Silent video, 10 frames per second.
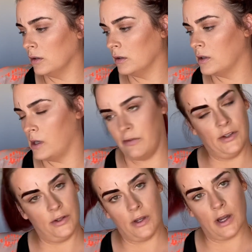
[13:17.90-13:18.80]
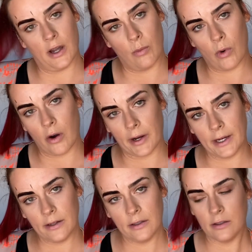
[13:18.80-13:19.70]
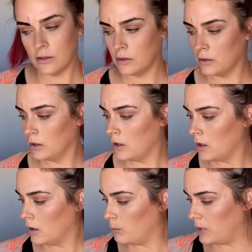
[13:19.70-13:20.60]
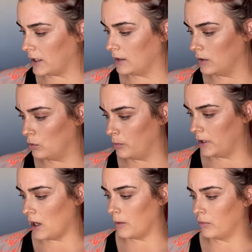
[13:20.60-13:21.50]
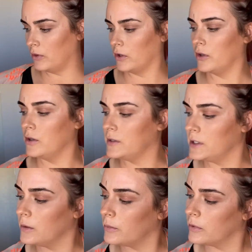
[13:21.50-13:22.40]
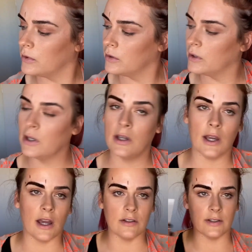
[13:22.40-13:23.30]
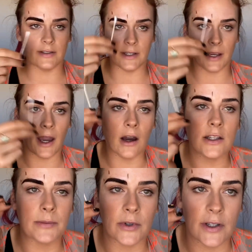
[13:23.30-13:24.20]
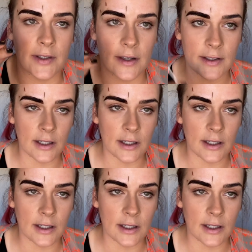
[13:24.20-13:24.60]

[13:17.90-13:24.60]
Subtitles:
If you are worried, pick a little bit up with a Q-tip and just see how it's processing.